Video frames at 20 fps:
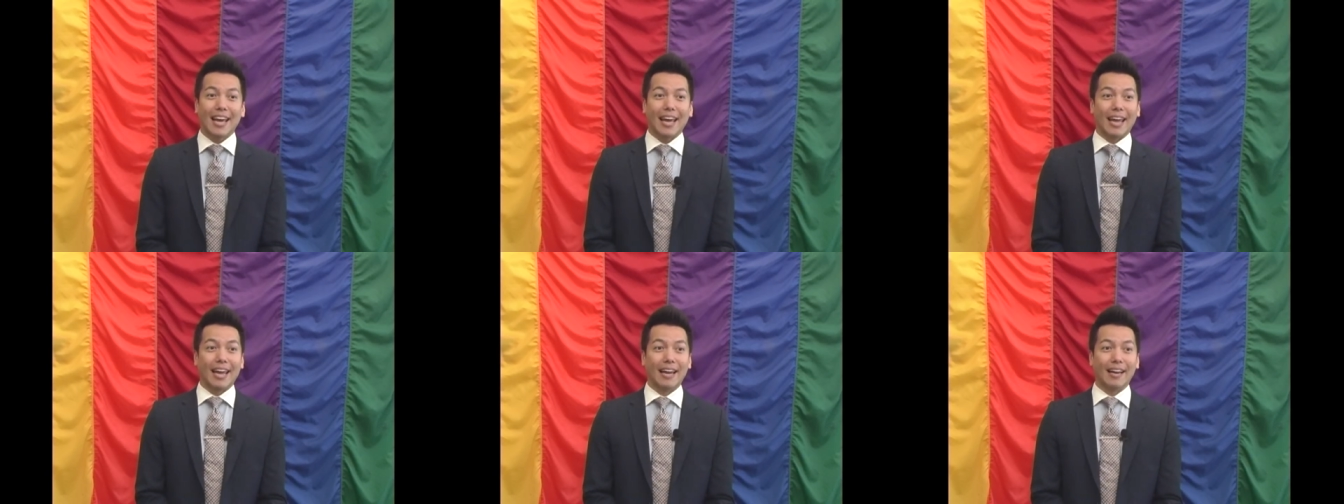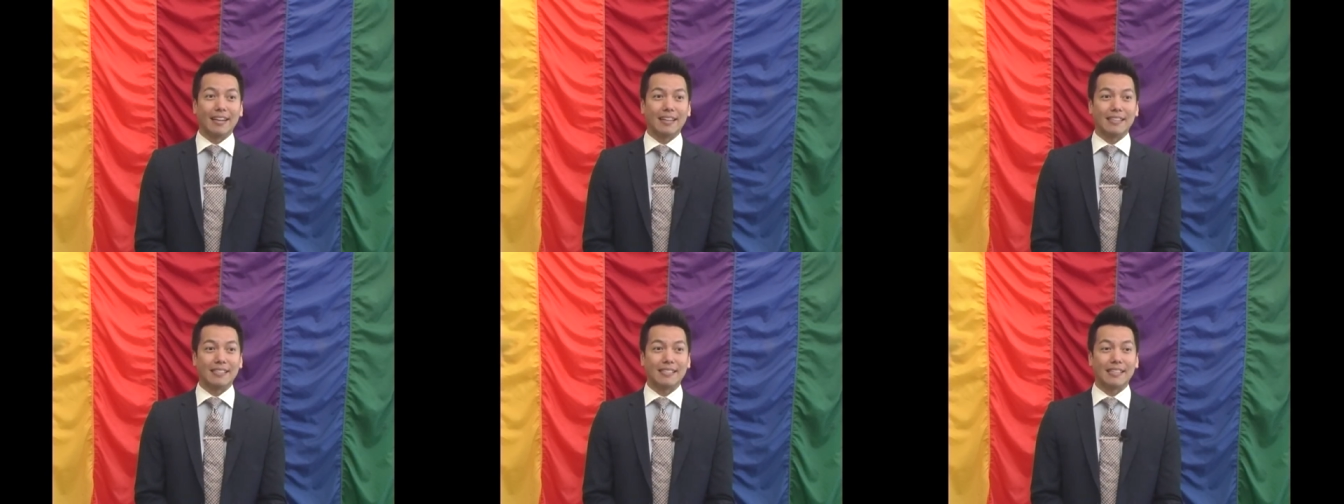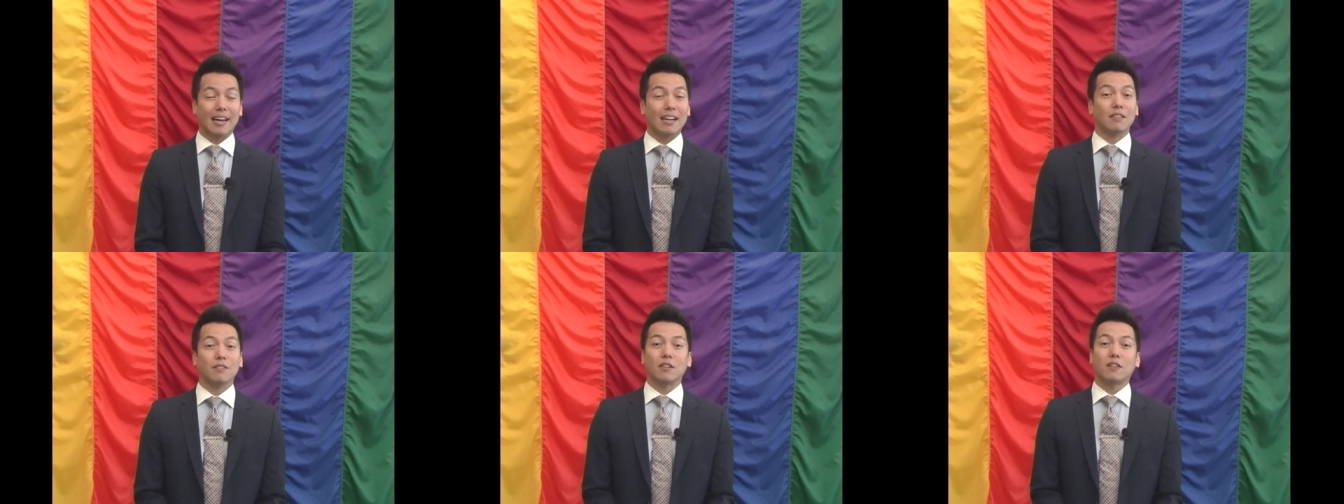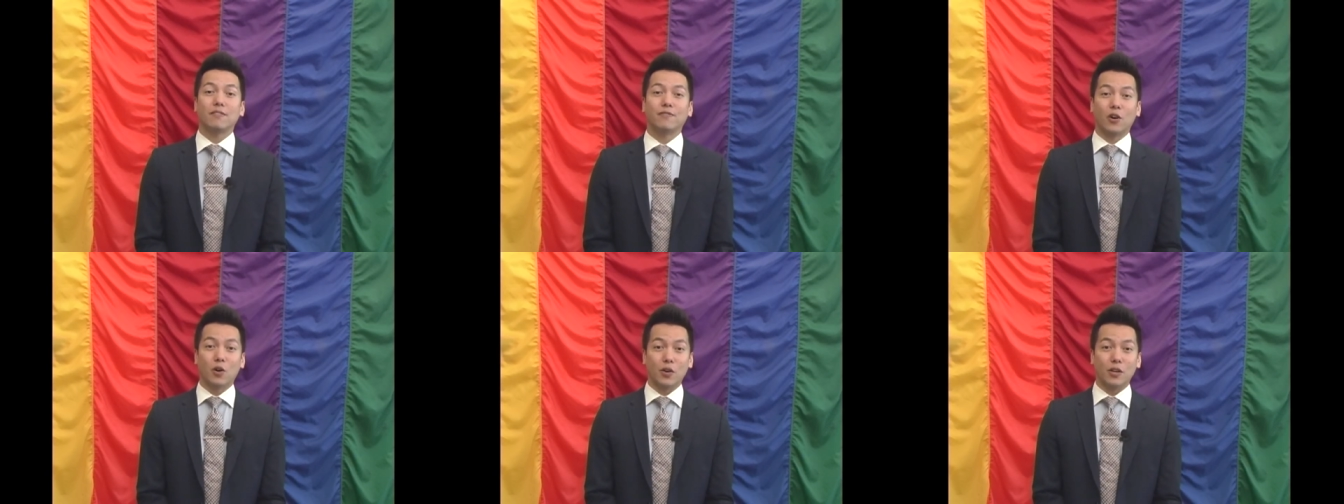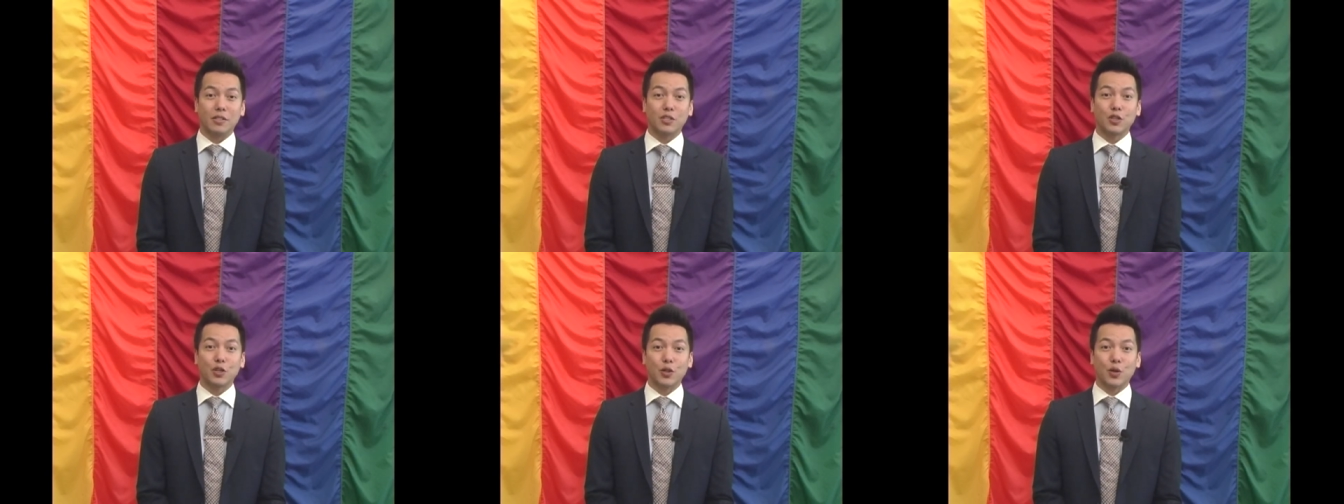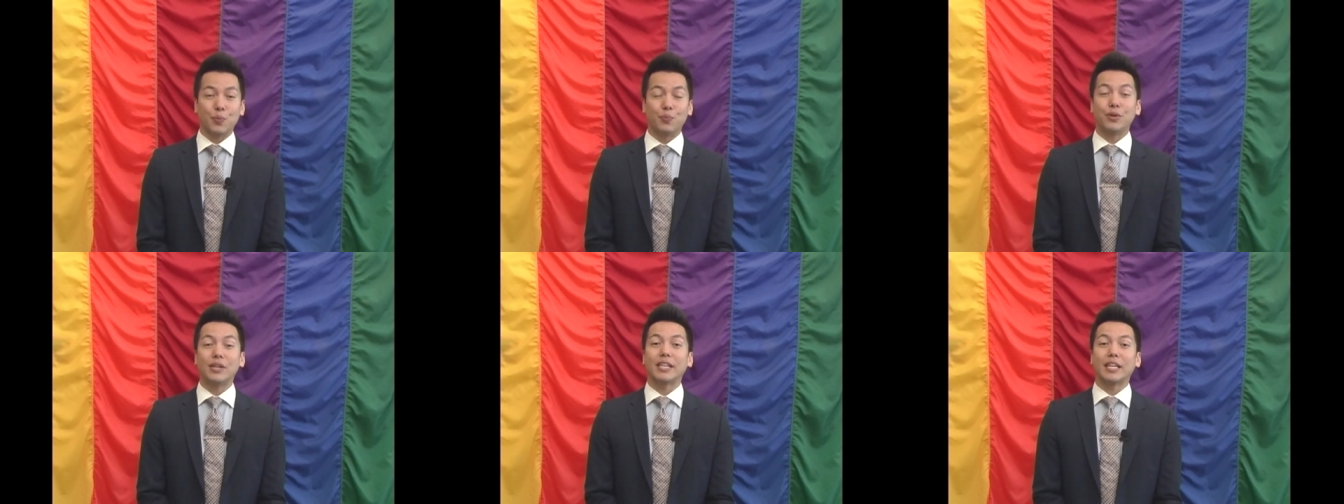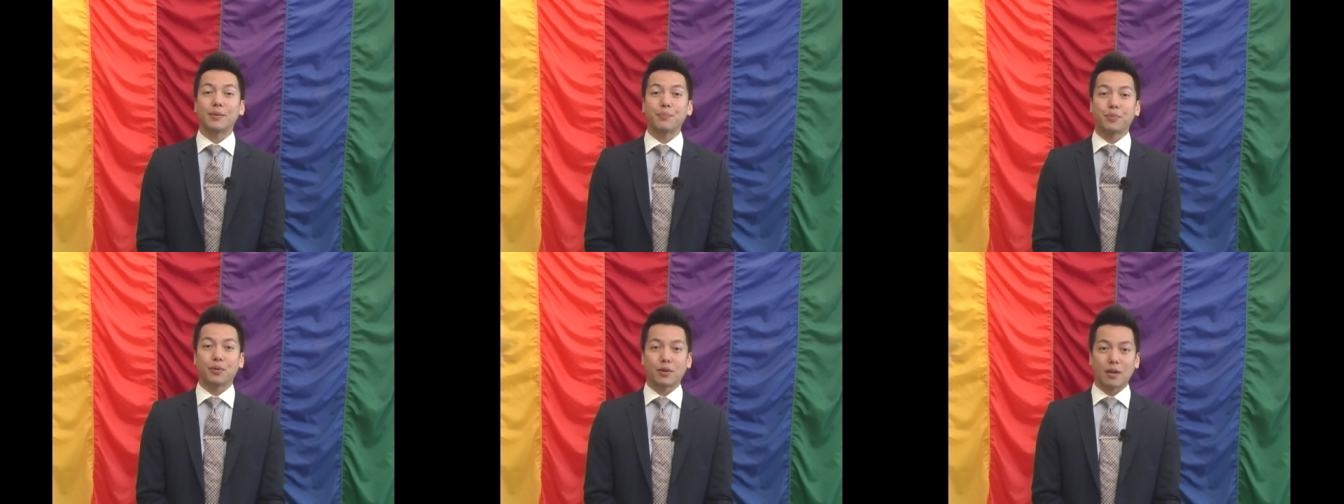and I look forward to
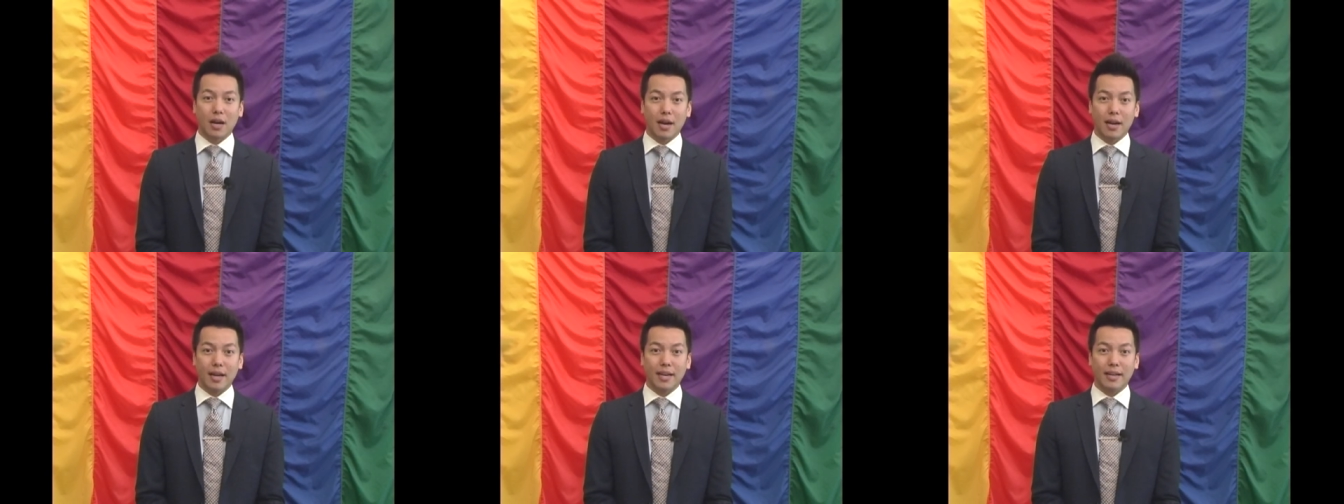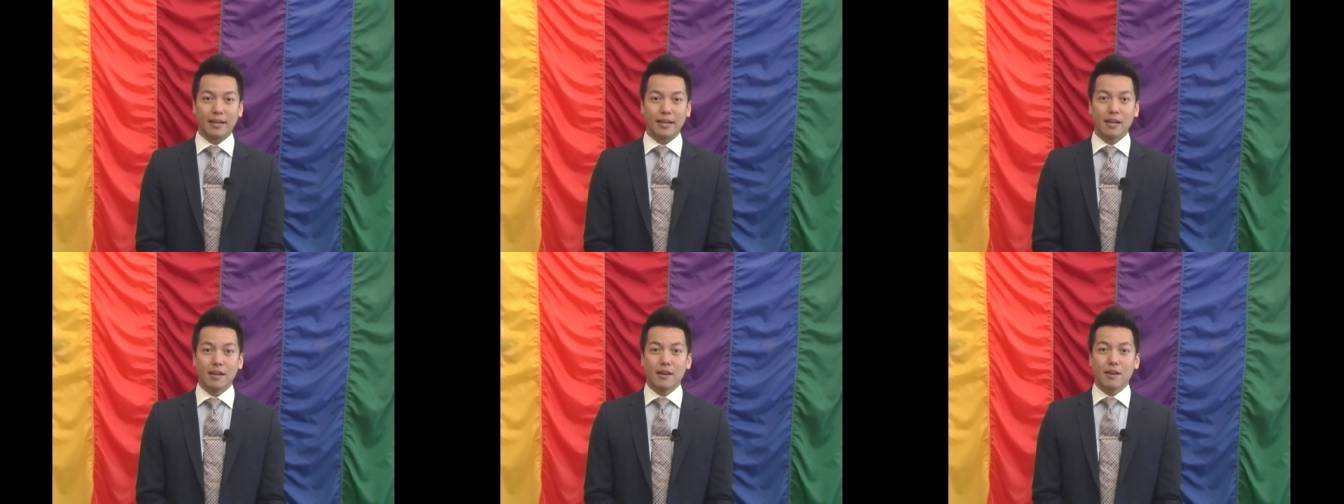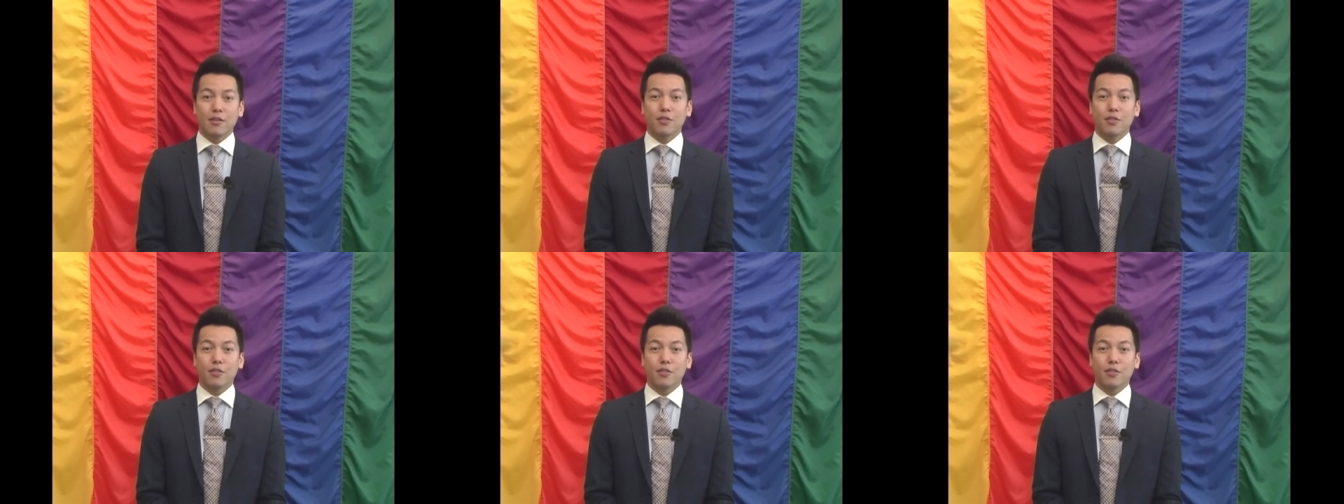bringing Pride